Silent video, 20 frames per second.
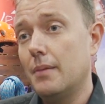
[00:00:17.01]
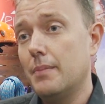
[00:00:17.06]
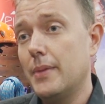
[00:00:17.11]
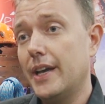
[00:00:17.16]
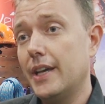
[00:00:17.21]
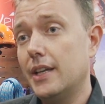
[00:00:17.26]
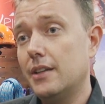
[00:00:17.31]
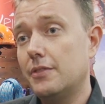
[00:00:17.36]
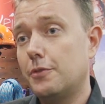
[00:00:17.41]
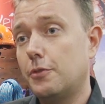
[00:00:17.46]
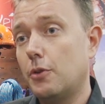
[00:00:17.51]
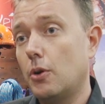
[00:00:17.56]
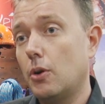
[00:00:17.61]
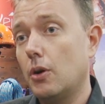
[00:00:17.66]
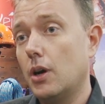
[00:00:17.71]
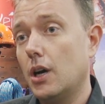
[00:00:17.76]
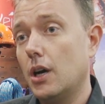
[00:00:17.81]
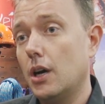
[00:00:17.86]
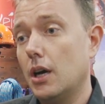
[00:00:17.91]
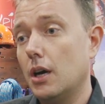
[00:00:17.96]
made
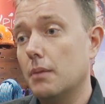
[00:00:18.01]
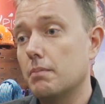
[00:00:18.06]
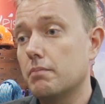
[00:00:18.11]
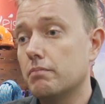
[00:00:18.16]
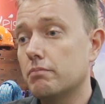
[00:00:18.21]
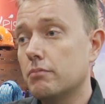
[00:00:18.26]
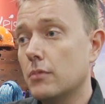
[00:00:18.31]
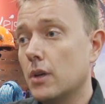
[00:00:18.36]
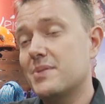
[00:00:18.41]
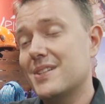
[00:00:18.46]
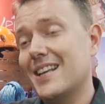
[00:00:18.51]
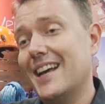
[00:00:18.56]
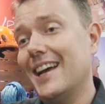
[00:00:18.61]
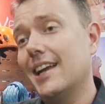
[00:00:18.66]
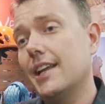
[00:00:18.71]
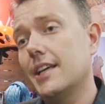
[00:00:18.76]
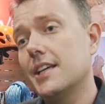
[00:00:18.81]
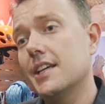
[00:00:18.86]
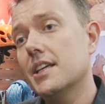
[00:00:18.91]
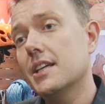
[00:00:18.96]
for
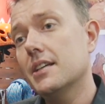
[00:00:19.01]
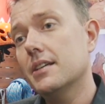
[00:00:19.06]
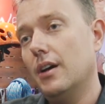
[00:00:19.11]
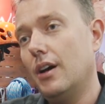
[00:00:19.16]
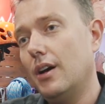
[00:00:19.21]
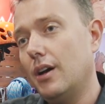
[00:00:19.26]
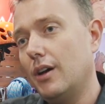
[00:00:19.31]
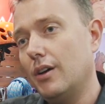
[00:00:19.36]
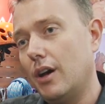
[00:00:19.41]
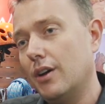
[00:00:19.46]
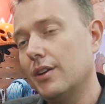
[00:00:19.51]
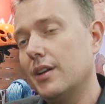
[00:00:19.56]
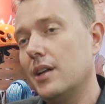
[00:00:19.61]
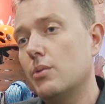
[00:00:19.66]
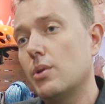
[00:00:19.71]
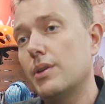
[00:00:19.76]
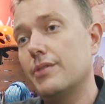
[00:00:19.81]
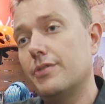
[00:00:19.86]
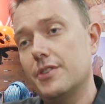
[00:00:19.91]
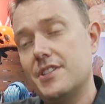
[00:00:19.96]
sailing
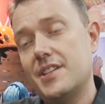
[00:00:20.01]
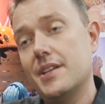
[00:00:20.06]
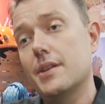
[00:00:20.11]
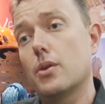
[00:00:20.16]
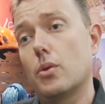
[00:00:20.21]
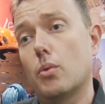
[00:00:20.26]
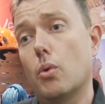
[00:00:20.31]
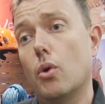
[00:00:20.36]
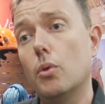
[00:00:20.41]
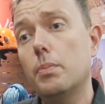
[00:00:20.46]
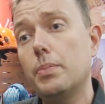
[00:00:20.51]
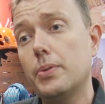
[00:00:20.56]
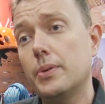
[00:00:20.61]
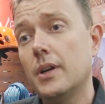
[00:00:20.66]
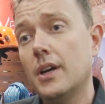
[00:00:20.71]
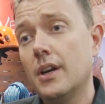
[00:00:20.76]
only with a single rope.